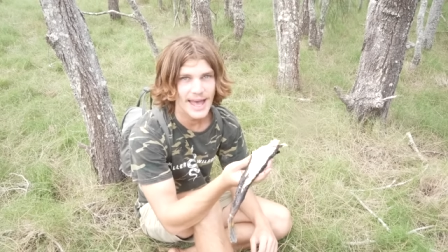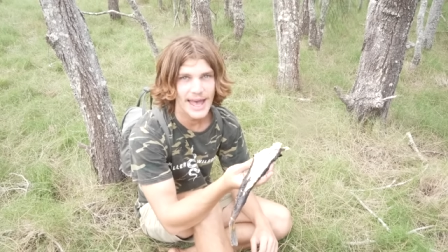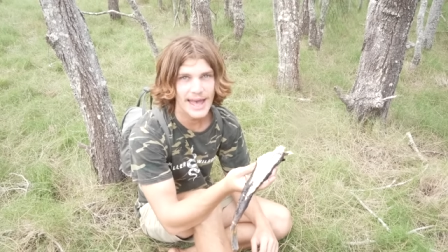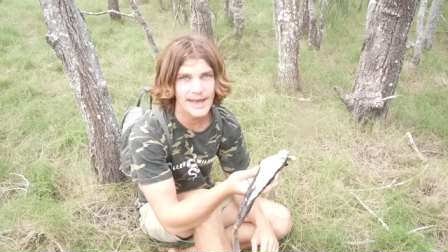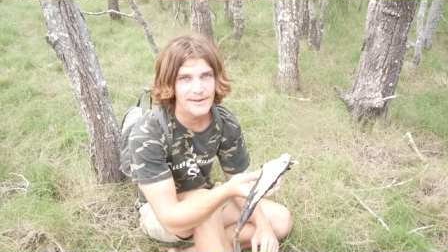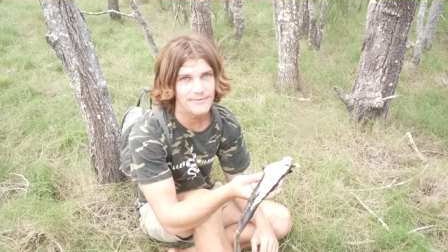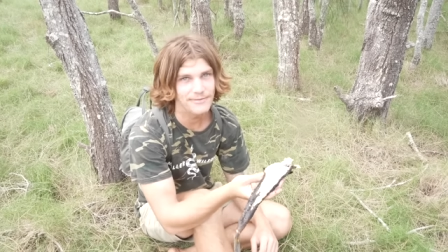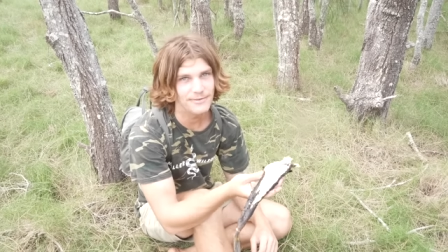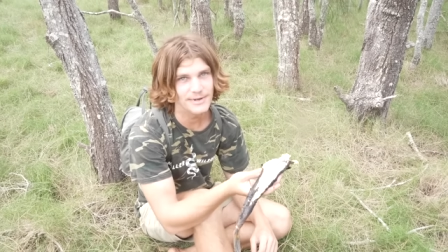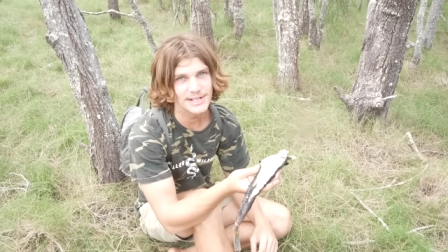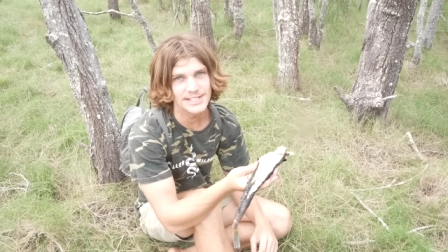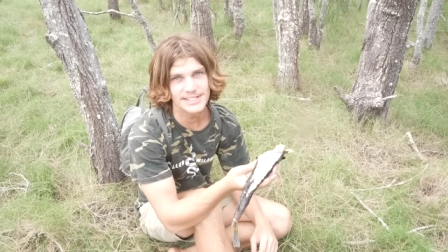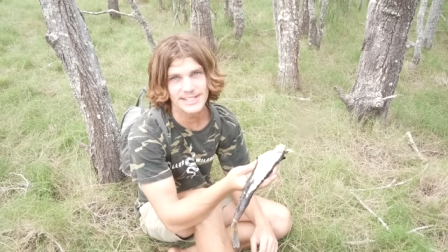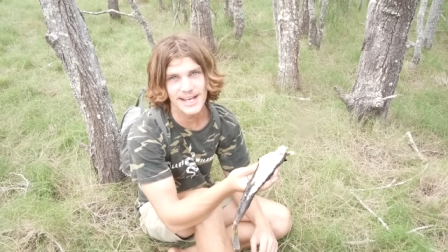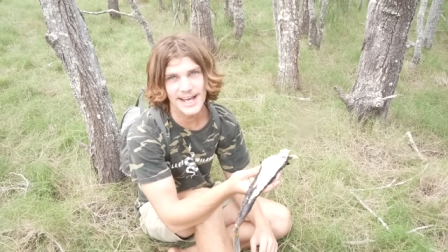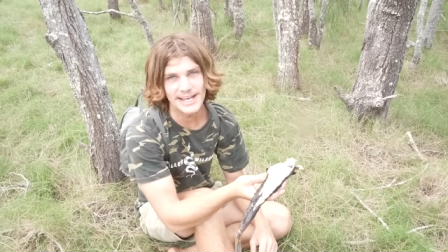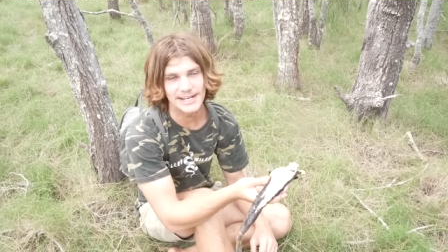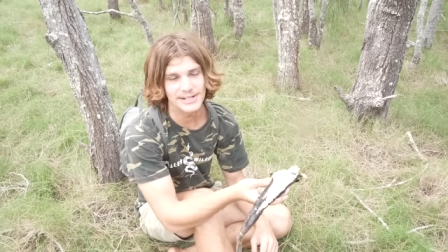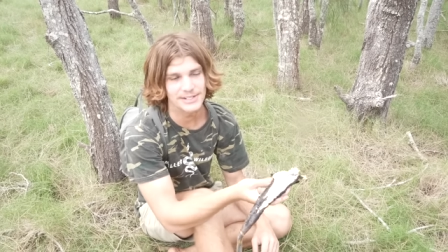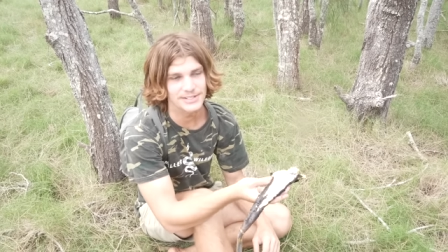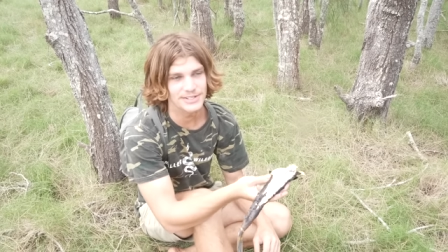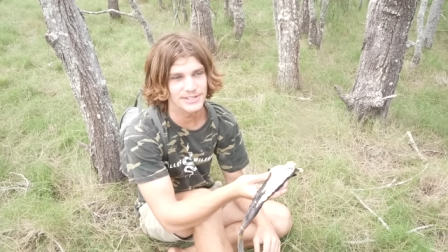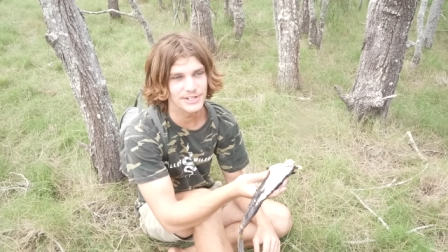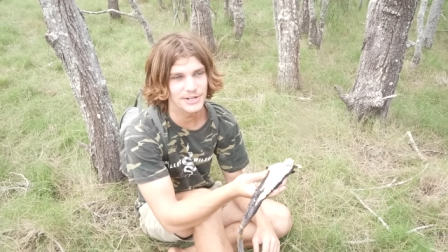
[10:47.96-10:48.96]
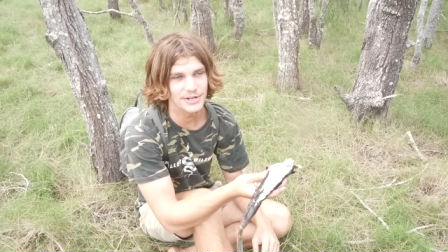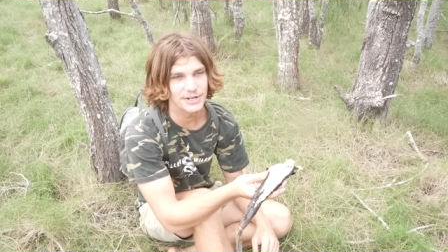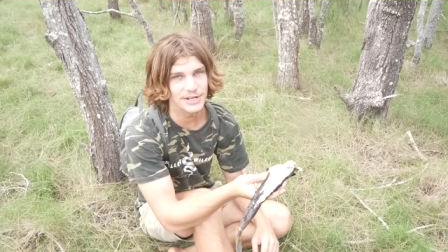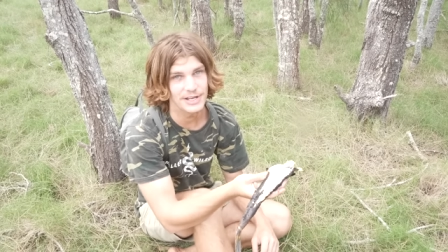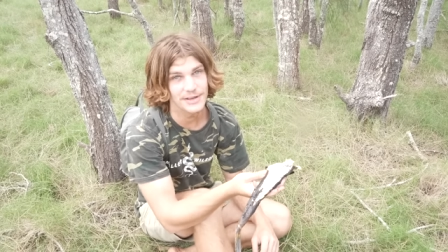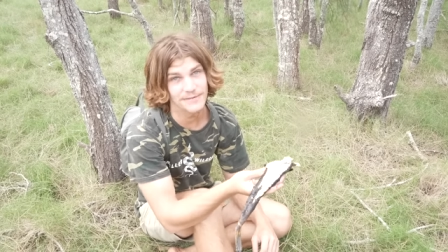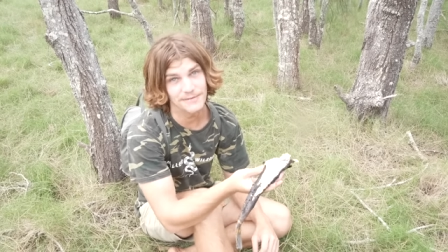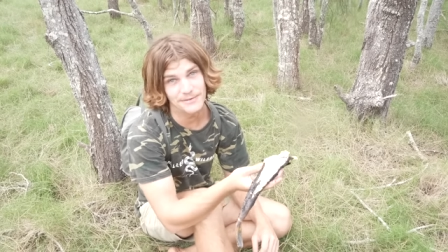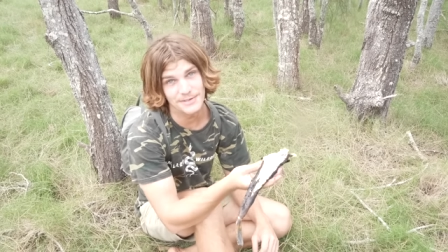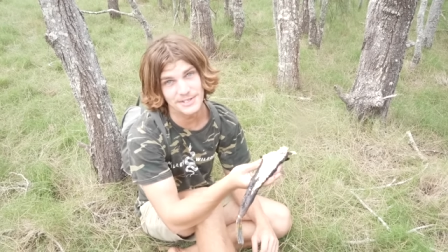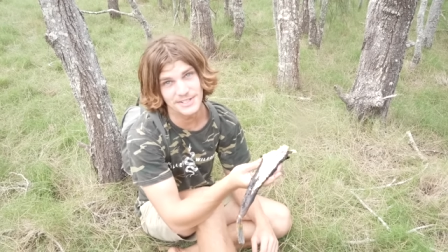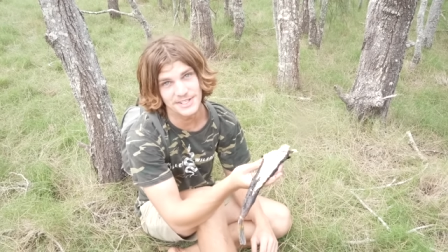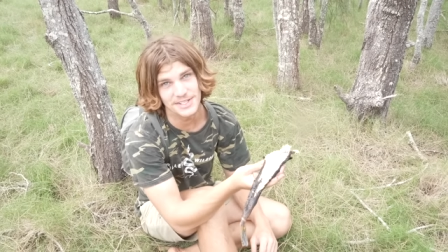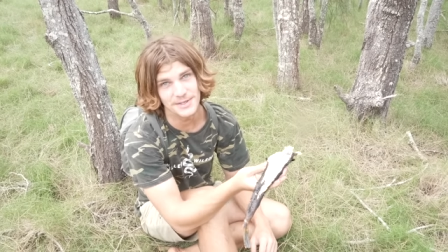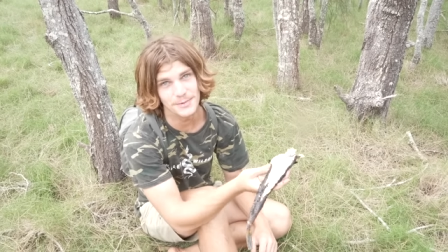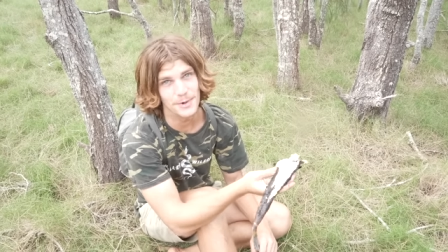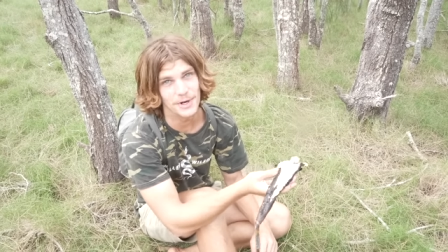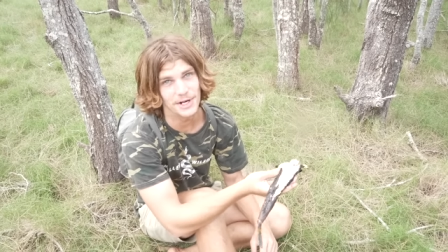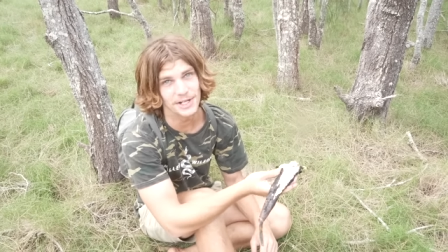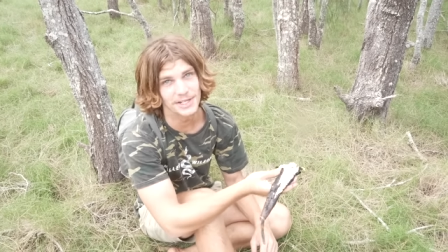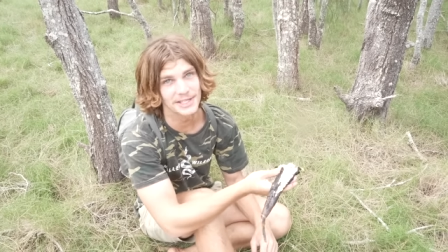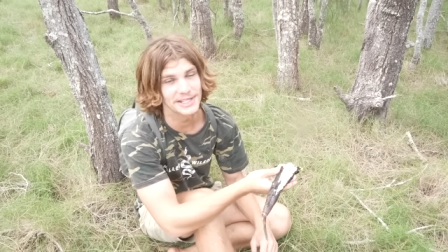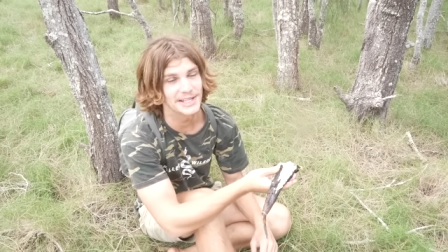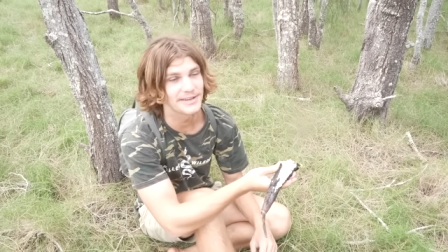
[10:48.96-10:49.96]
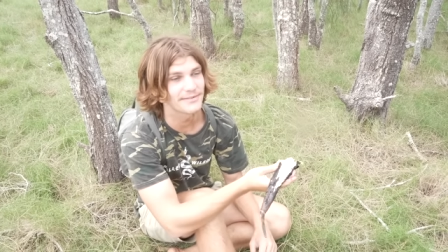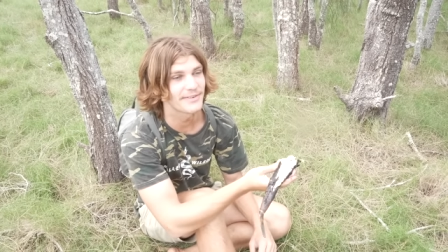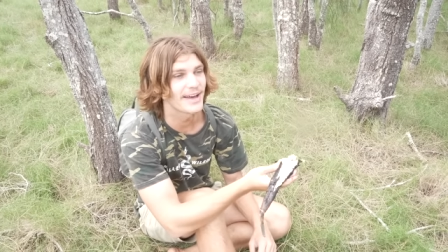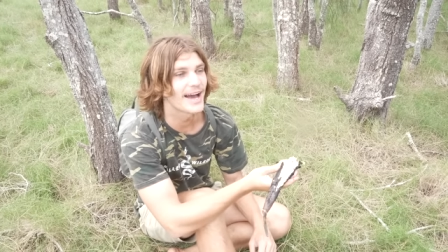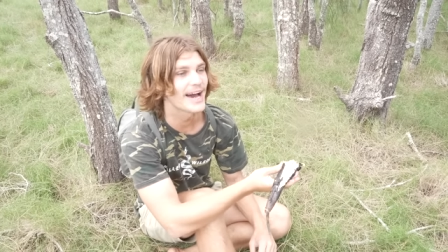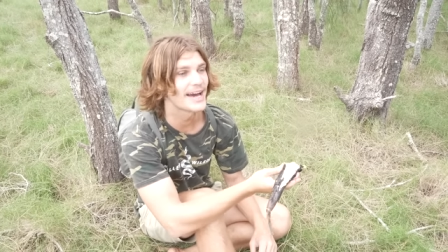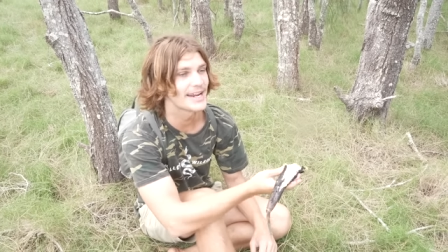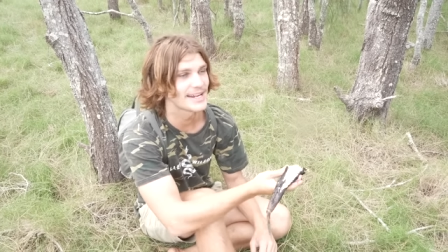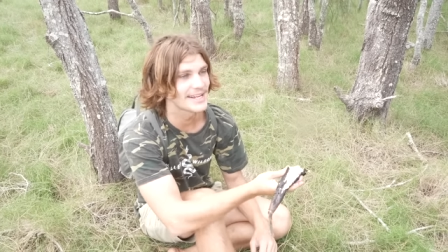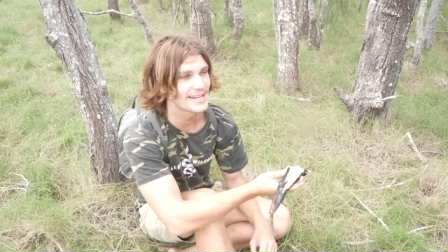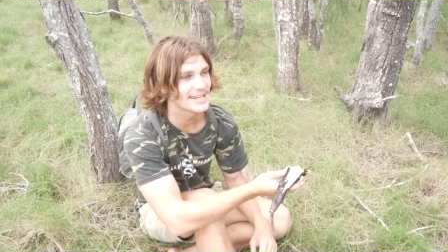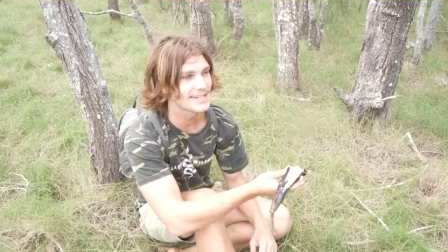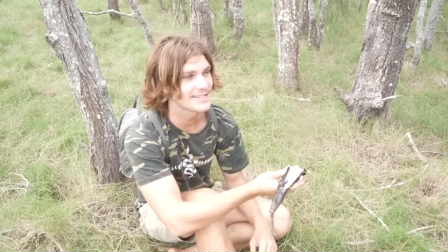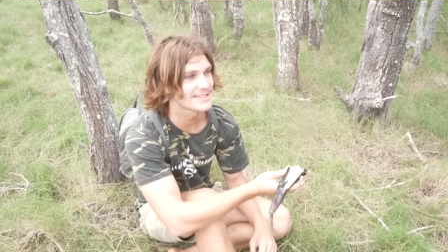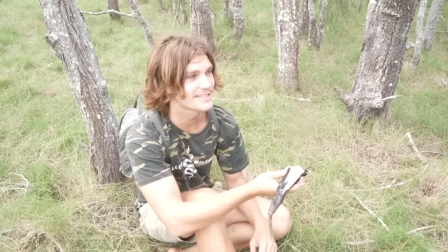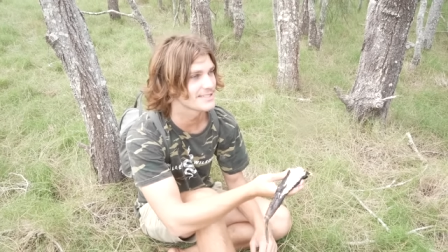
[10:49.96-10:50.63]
every day or two if you did want to live out here.